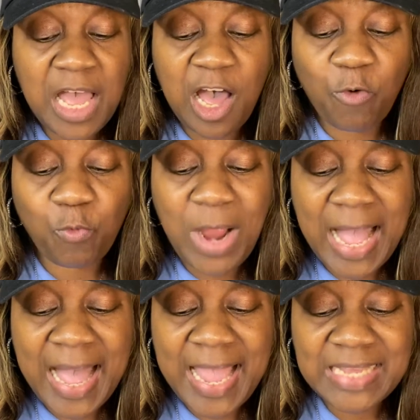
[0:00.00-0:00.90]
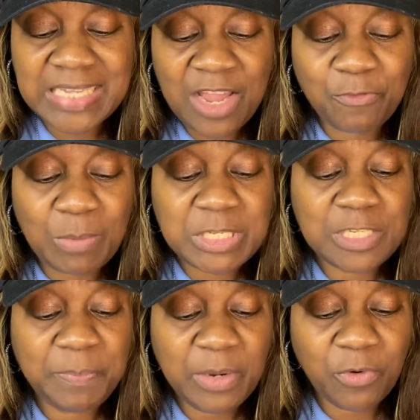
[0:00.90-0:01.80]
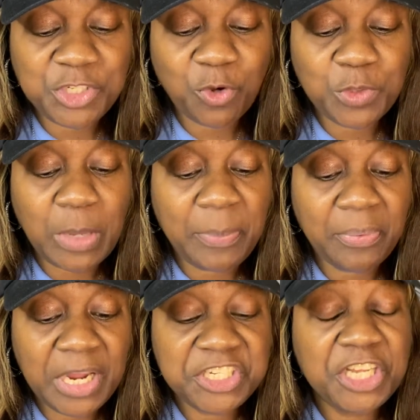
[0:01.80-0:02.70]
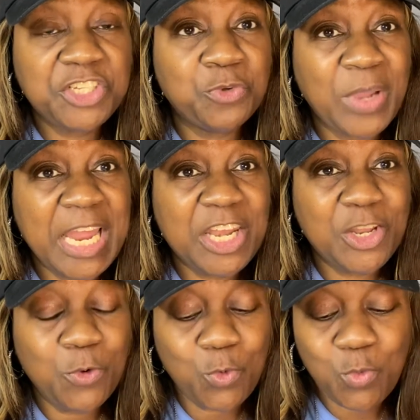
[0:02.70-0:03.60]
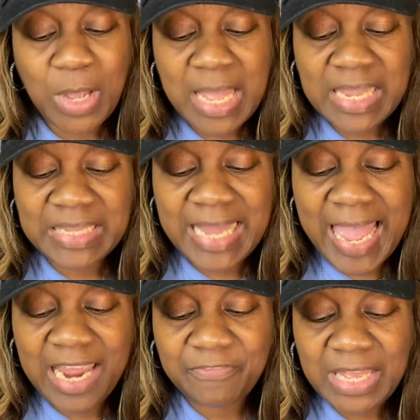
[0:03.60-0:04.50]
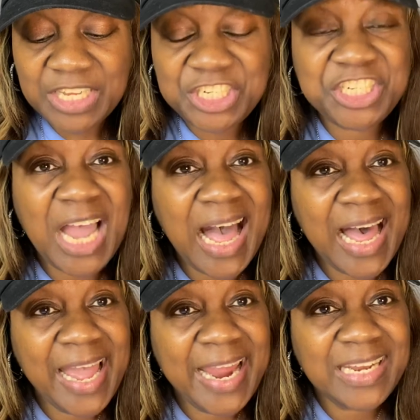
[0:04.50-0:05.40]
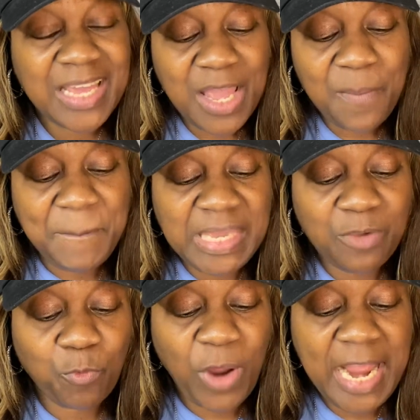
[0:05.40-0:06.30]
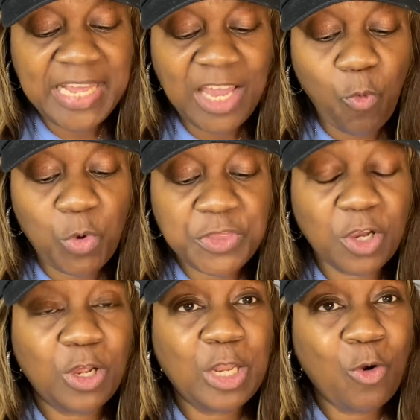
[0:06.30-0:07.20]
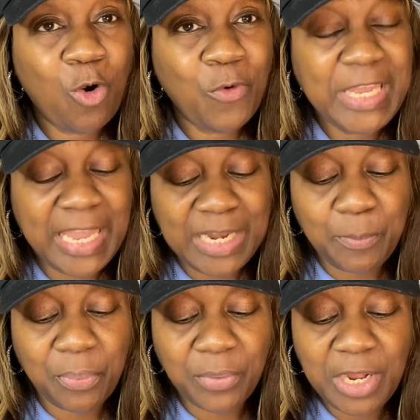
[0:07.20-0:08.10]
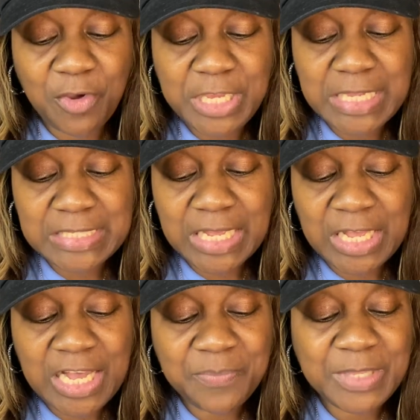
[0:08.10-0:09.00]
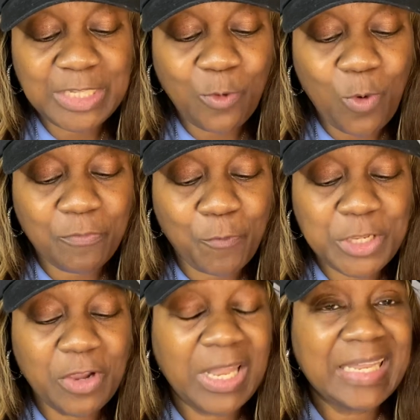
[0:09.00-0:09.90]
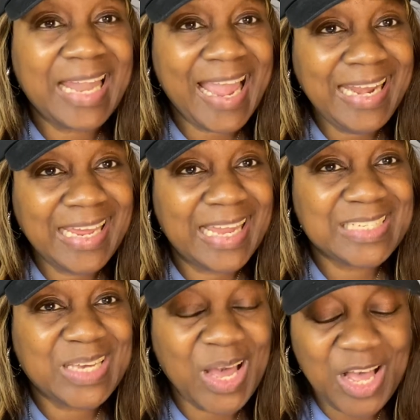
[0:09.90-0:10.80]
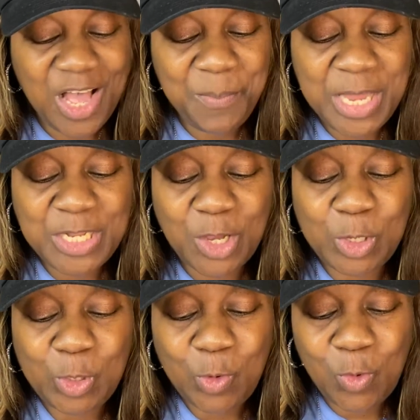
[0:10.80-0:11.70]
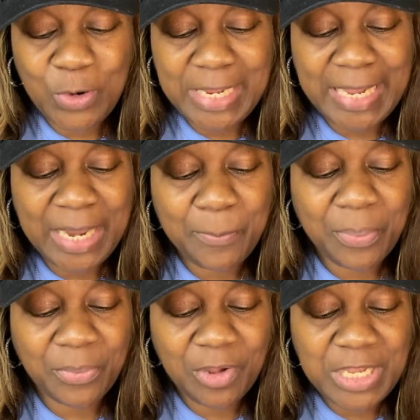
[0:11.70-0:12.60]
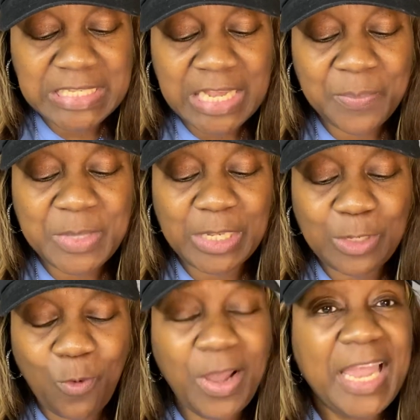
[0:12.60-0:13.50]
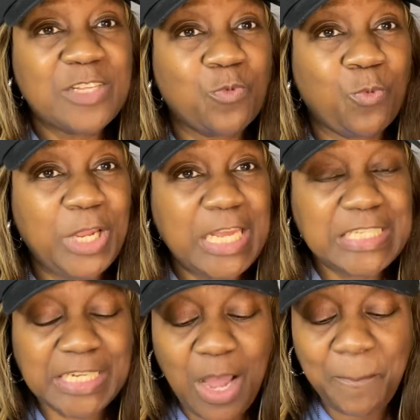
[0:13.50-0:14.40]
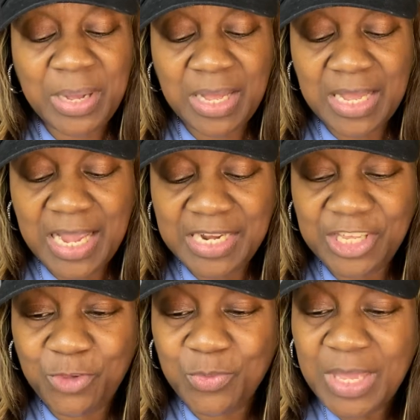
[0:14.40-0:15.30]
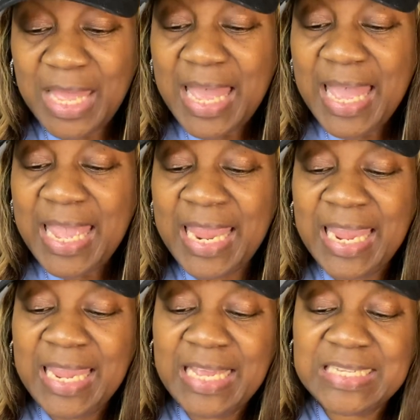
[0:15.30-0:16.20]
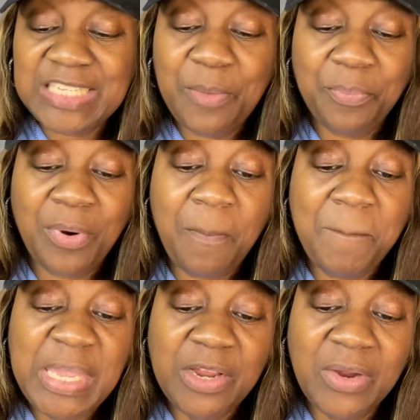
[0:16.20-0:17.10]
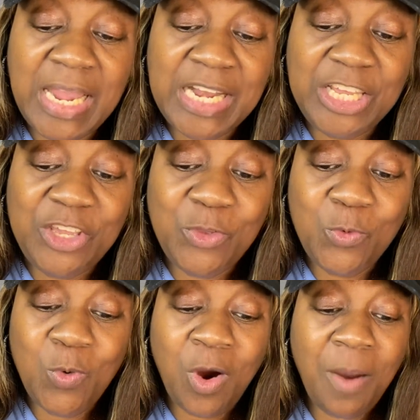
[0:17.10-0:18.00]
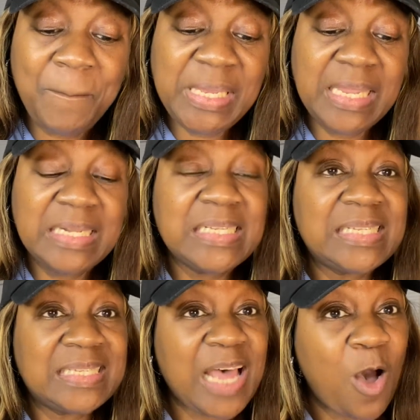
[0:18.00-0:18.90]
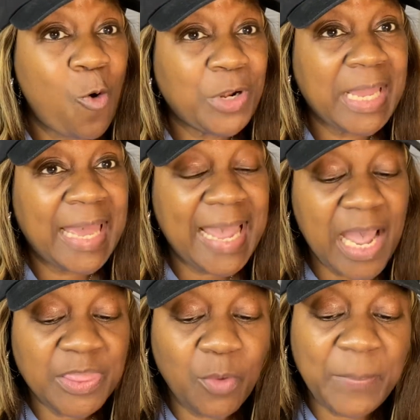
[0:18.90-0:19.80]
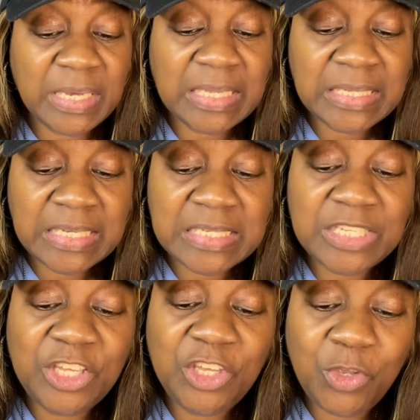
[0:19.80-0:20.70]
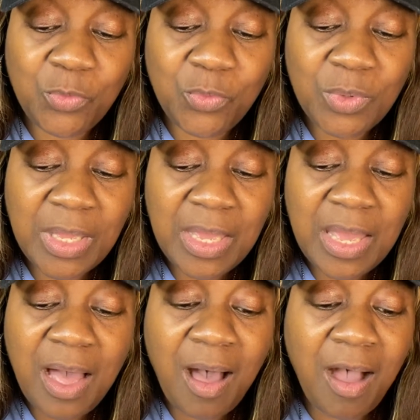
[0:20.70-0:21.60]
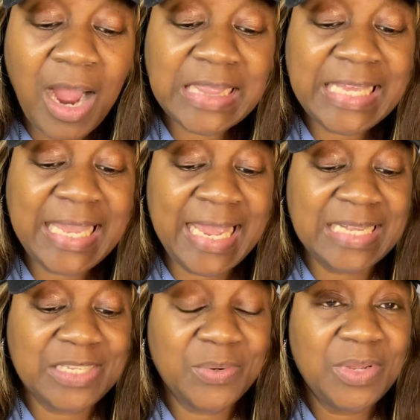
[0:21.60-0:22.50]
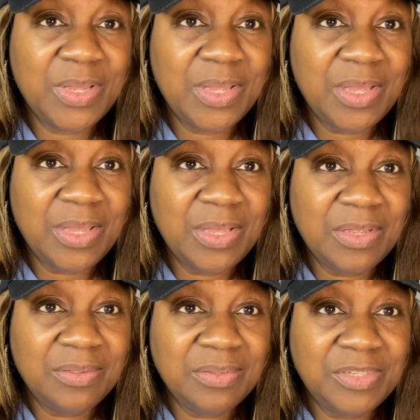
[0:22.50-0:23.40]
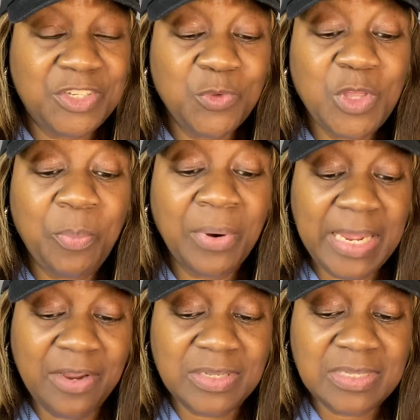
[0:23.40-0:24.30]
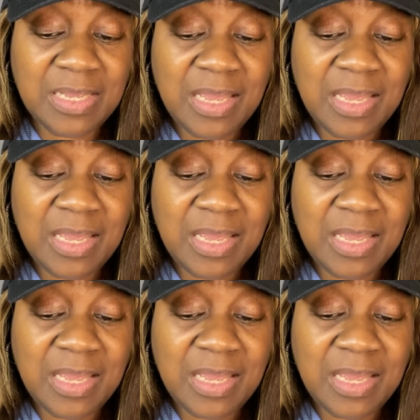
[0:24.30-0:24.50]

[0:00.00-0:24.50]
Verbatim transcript: Arise from spiritual depression to a new life. Shine. Be radiant with the glory and brilliance of the Lord, for your light has come, and the glory and brilliance of the Lord has risen upon you. An instant premiere, and you are being sought after because you are the answer to the prayers.